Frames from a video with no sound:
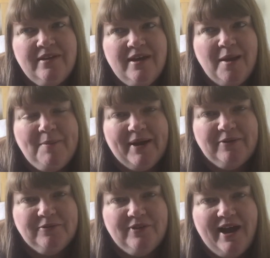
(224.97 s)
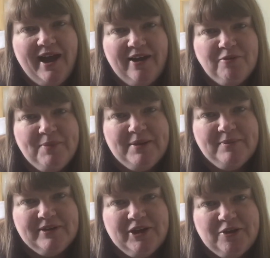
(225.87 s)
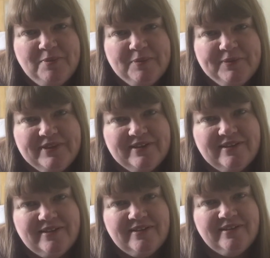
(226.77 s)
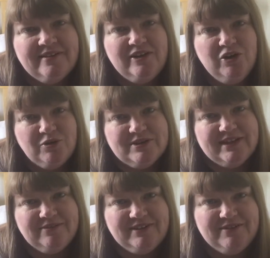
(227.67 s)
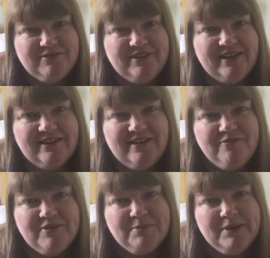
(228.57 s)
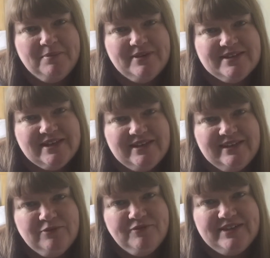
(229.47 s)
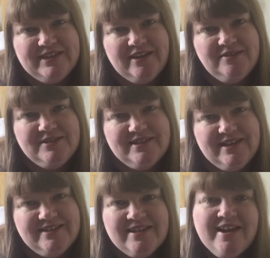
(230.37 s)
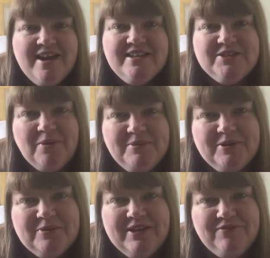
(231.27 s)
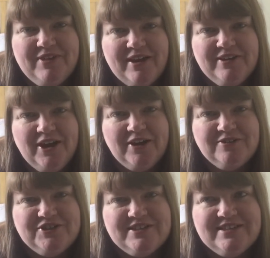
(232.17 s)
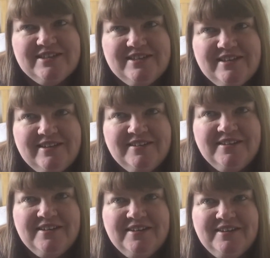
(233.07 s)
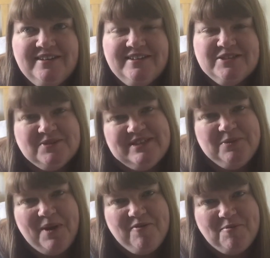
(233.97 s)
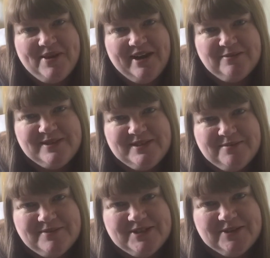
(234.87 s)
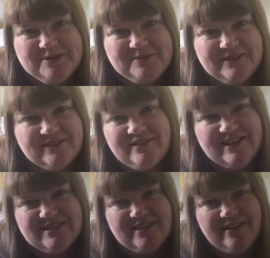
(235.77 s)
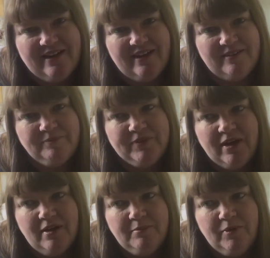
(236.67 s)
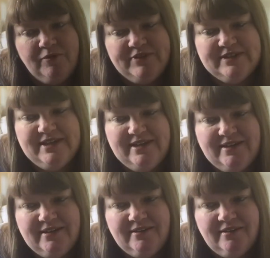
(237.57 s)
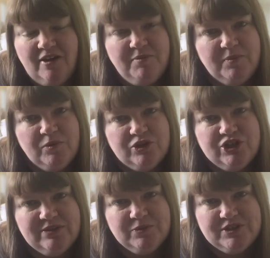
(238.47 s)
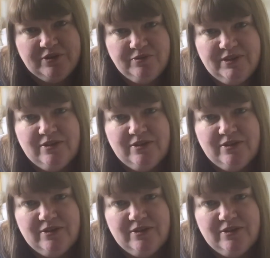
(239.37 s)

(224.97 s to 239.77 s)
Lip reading: about how people are coping with the lockdown and everything, and I think people are sent in little videos and things, so I'm going to give that a go, just to sort of see what everybody else is up to and things like that. Obviously I've been watching what's going on in the